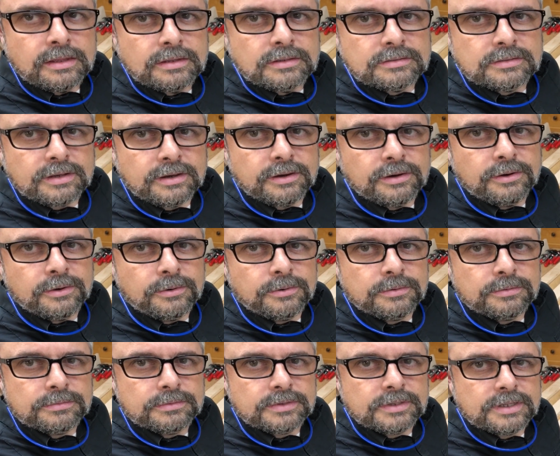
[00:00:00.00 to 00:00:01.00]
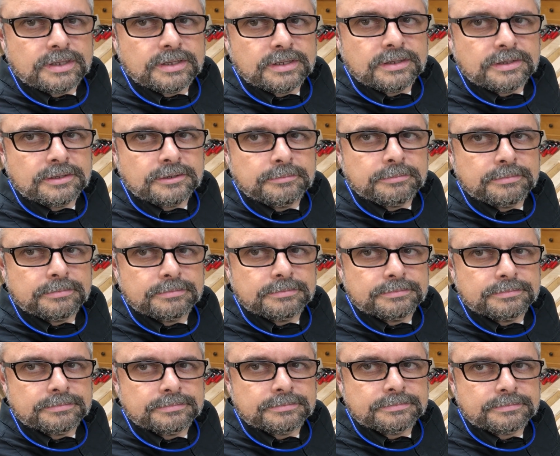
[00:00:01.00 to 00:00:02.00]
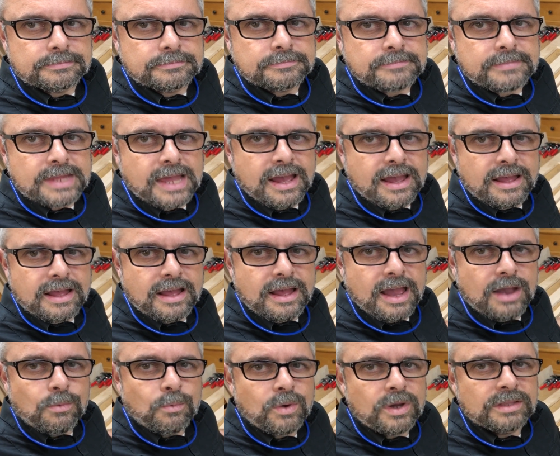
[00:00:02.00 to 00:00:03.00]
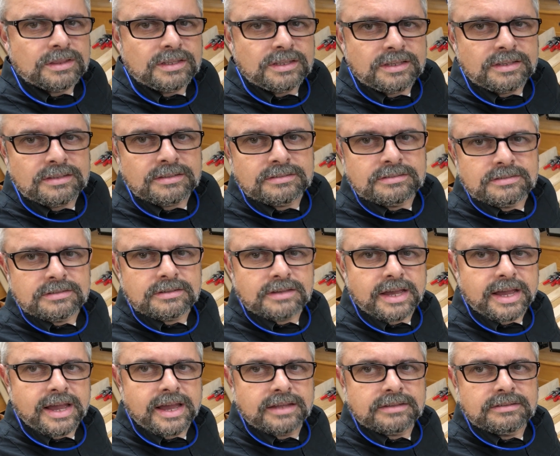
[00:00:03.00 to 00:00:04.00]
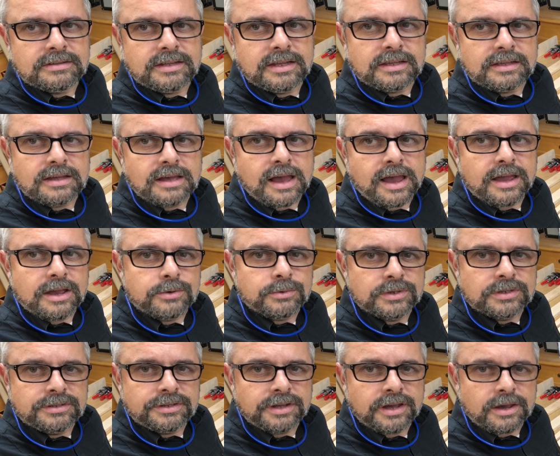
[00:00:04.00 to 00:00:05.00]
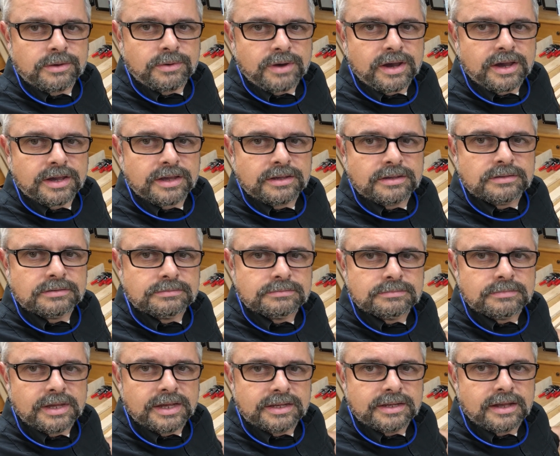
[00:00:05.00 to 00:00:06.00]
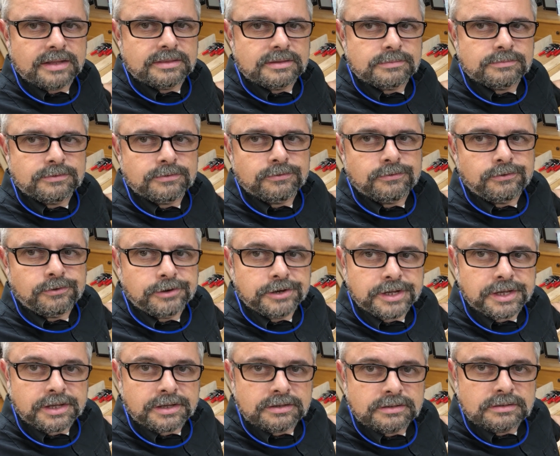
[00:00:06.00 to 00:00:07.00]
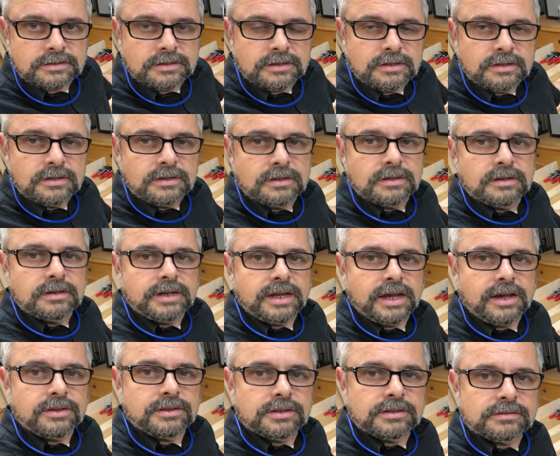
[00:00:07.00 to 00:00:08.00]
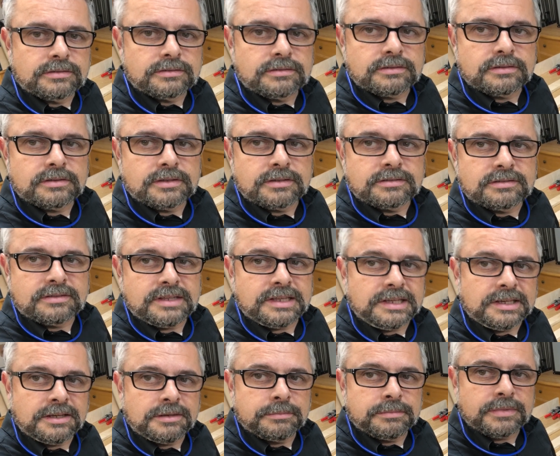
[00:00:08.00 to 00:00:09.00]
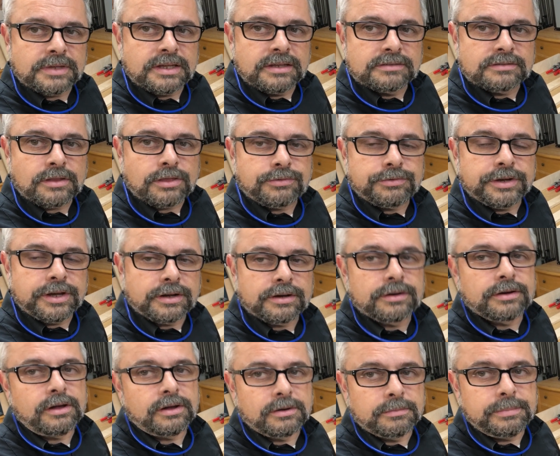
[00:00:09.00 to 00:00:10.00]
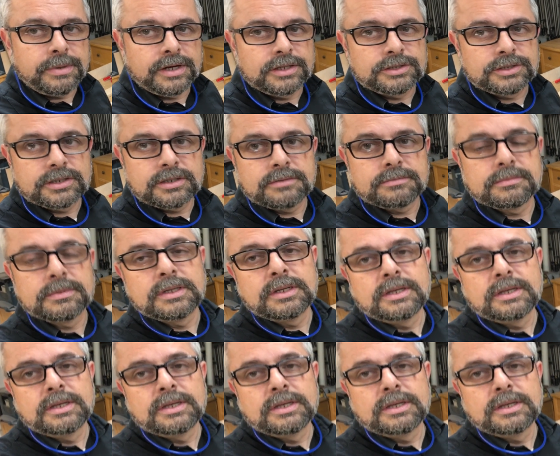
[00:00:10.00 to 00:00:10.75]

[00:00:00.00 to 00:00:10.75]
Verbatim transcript: So uh, I won these at Iowa DIY. I got them for free. Now this this theme is a three hundred dollar budget.